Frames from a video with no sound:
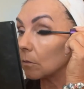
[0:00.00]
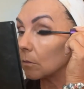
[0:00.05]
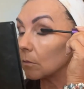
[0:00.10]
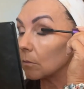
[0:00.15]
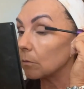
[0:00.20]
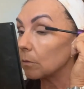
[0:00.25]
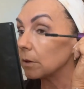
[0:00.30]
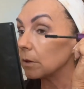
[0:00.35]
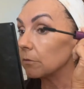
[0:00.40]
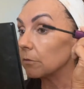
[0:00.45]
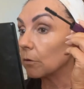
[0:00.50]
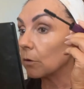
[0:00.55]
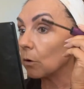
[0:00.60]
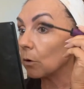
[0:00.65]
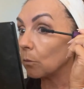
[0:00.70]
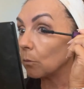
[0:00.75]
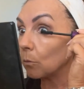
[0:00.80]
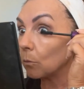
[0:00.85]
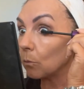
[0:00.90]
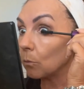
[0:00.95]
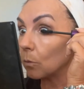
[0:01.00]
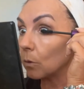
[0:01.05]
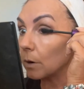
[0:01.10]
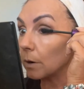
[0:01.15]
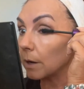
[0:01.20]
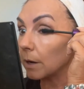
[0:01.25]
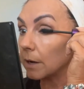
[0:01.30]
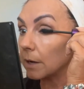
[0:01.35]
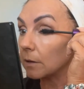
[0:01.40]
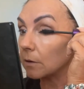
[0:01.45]
when you've got one
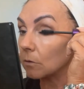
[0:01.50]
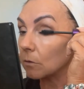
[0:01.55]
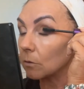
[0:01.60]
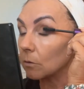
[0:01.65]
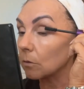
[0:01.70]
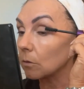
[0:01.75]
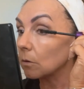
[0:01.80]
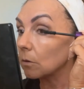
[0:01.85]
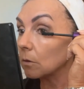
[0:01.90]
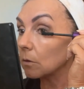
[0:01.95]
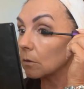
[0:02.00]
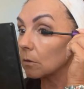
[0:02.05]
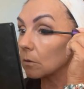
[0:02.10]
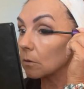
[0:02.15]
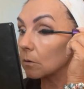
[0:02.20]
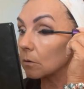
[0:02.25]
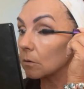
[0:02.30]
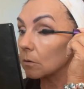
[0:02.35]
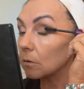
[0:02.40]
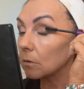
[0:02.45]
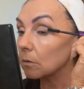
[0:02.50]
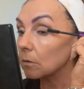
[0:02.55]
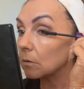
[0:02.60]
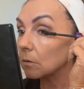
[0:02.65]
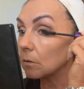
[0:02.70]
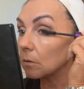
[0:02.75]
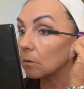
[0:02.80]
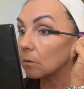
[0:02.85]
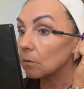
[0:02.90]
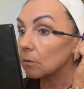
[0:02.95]
eye done,
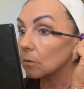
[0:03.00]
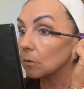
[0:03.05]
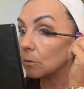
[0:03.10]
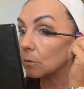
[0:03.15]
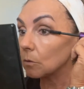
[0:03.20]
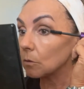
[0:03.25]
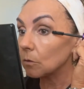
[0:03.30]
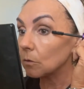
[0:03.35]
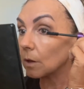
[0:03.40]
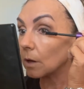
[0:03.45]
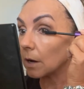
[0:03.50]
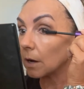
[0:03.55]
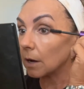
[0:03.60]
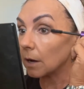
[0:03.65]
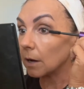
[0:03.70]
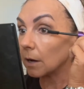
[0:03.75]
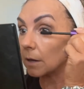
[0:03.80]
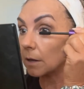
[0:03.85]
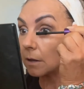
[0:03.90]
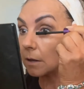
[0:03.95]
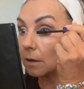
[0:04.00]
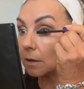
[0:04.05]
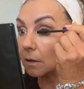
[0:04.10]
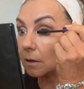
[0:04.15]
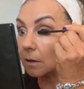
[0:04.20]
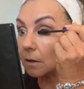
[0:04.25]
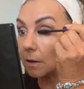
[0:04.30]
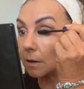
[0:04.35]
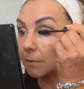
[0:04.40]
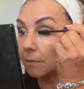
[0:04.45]
do the other eye
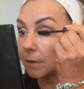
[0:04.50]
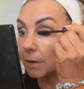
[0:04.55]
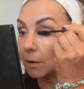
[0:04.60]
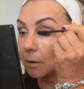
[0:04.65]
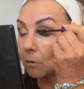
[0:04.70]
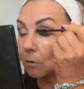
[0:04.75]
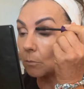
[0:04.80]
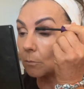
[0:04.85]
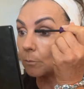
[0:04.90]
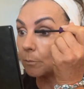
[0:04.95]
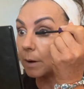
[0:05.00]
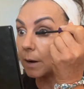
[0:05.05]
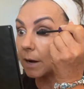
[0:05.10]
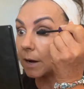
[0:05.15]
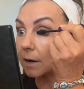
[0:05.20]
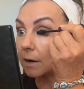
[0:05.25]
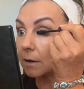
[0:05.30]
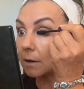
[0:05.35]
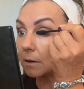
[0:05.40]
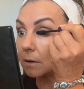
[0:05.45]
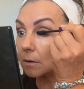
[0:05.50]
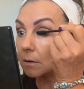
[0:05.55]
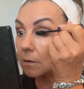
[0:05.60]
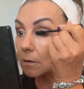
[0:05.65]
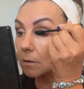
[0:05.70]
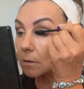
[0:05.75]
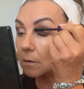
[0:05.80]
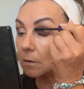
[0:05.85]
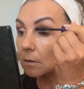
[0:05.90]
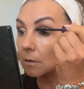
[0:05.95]
and then come back
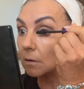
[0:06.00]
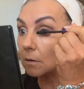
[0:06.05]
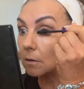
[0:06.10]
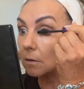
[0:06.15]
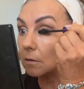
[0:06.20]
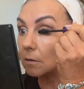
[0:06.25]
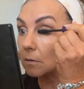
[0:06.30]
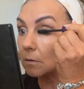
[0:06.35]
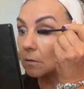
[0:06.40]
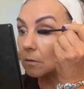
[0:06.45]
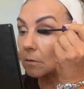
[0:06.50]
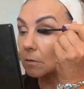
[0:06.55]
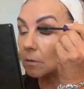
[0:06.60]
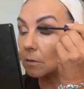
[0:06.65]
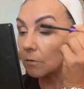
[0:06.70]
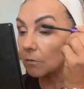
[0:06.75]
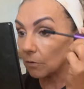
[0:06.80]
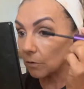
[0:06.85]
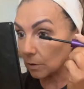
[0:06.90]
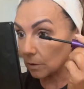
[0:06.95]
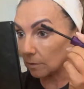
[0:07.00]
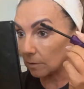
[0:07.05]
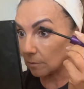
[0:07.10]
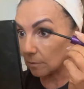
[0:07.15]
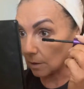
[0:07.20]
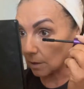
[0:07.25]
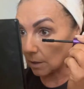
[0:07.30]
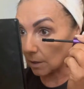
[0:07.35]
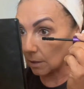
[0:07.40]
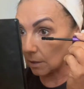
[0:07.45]
to your first
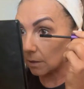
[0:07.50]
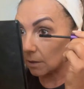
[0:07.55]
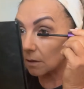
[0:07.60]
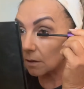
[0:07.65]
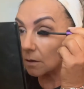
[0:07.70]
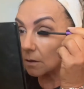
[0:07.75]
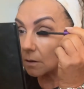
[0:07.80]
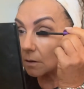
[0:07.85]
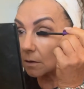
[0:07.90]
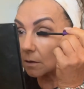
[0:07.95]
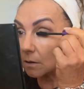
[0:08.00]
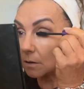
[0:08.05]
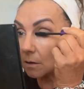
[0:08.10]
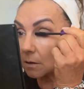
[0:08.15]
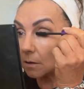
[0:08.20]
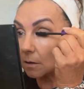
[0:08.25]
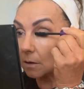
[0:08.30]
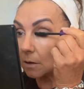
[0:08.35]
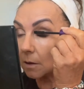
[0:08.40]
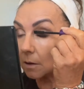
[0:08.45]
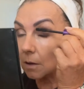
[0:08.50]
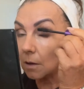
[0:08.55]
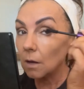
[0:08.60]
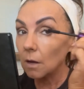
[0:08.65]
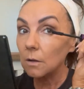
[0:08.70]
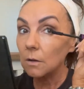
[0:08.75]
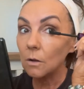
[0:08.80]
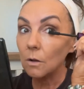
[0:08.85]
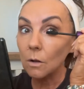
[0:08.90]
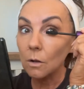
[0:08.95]
eye.
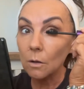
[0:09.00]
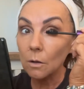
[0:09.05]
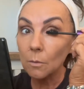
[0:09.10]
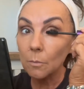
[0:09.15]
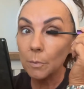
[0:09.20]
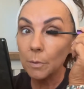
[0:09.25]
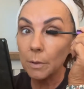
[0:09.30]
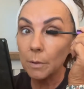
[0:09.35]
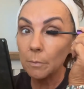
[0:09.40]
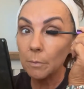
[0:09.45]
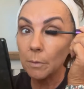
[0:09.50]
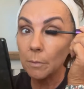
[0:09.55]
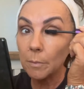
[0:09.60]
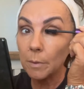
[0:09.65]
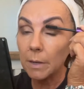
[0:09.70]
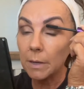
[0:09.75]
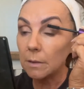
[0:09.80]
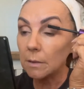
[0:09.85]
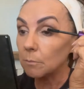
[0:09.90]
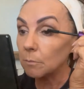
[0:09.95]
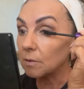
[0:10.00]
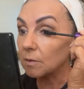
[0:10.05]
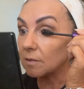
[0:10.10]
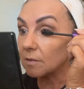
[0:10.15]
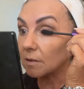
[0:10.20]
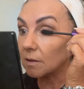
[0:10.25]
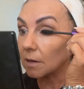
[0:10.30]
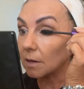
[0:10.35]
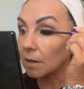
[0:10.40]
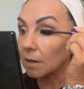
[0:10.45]
And a lot of people make the
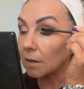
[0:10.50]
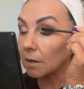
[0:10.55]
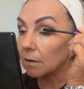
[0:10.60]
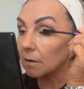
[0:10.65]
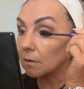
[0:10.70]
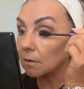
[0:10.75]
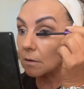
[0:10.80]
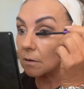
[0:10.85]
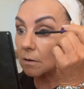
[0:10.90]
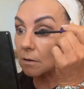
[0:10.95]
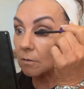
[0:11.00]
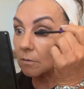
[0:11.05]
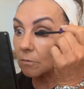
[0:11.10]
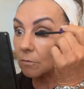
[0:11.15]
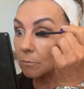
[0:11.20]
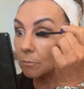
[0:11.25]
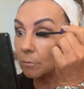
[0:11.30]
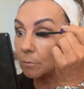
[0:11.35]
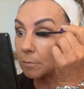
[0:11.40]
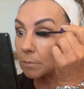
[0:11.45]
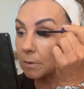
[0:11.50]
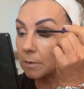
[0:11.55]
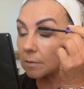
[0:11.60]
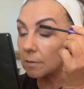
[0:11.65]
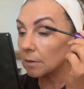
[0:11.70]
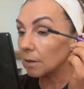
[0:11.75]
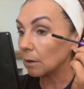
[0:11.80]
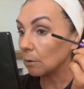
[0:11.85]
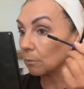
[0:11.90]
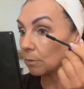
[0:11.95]
mistake of
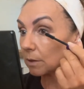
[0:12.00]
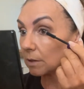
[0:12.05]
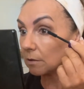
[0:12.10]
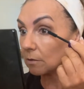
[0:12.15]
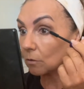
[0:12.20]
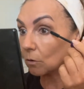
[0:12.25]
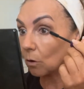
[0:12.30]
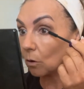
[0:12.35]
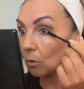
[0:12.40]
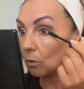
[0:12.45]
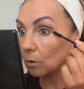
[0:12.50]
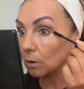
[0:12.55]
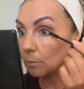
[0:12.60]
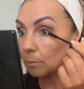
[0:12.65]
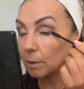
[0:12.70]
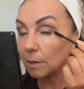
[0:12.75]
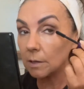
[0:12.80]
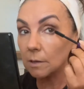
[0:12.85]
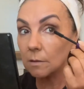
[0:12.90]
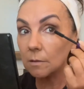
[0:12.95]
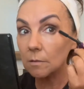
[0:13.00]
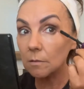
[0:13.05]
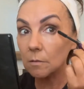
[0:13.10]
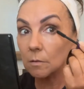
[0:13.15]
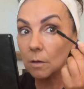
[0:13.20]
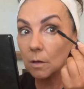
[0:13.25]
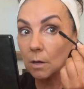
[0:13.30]
missing out these corner bits.